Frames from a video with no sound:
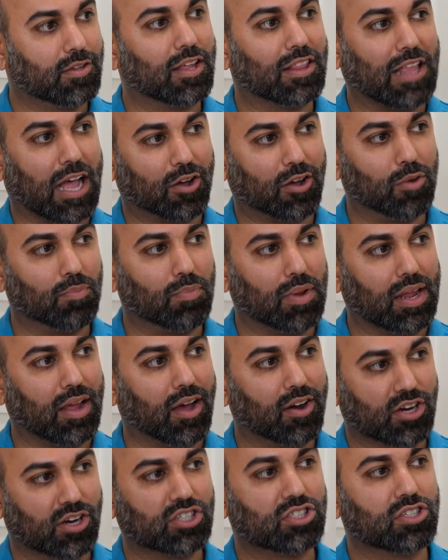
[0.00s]
that could be
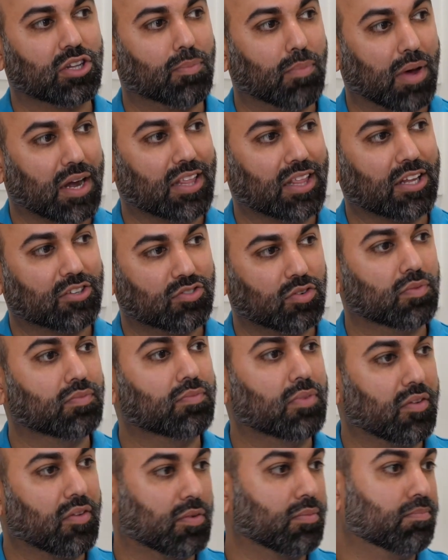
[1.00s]
additional money that you
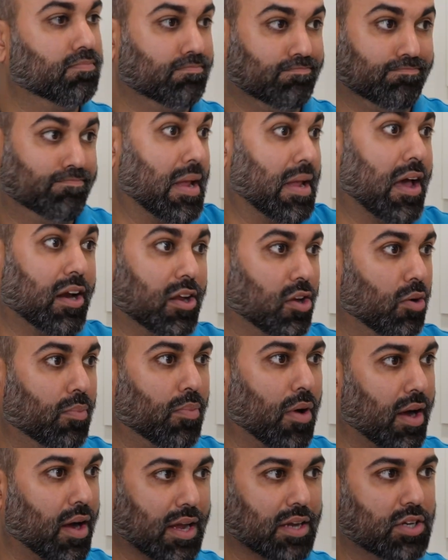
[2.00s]
have to pay out of your
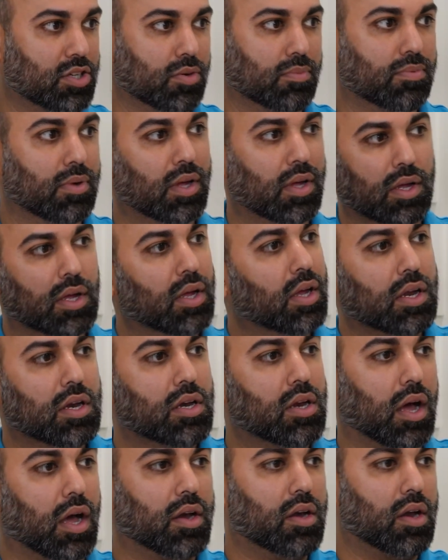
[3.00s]
pocket to.
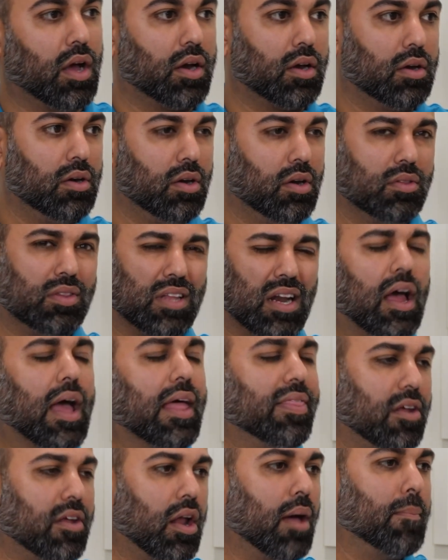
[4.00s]
They're
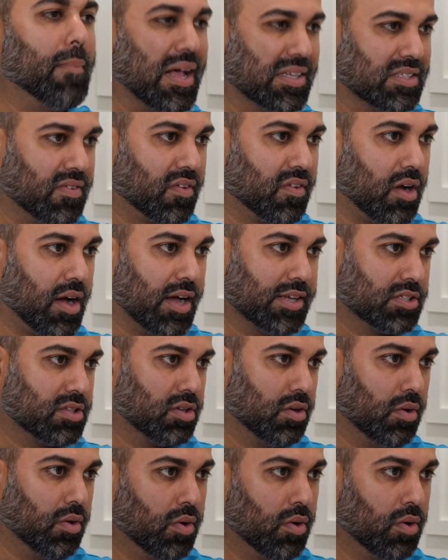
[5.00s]
not massive costs. So